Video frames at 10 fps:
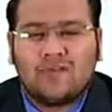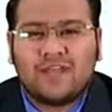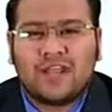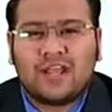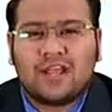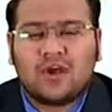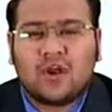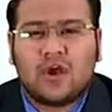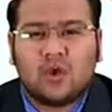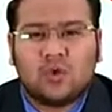what we are
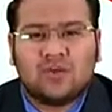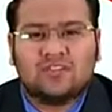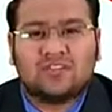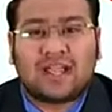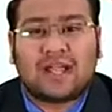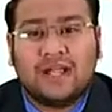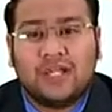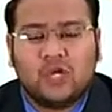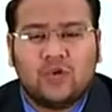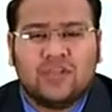gonna do is the
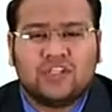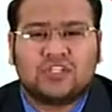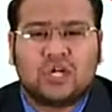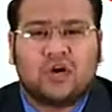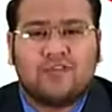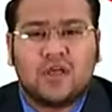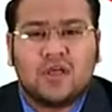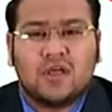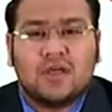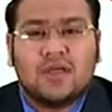continuation of
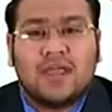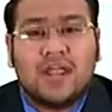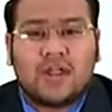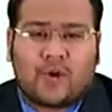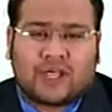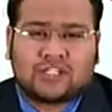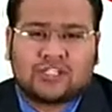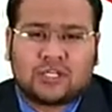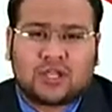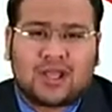
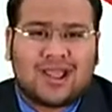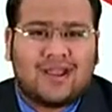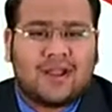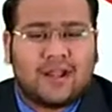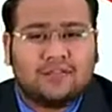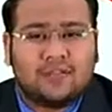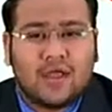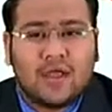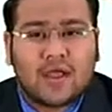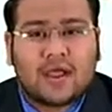introduction, and it is
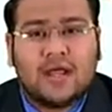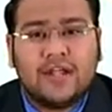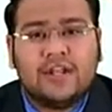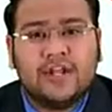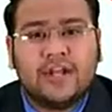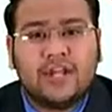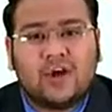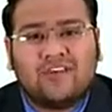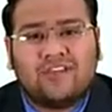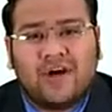continuity
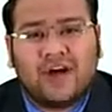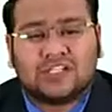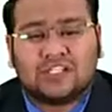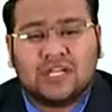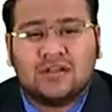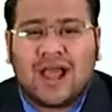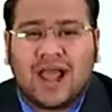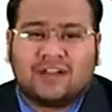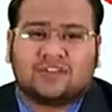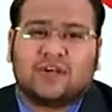of a function
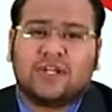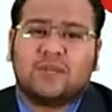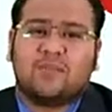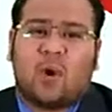at a certain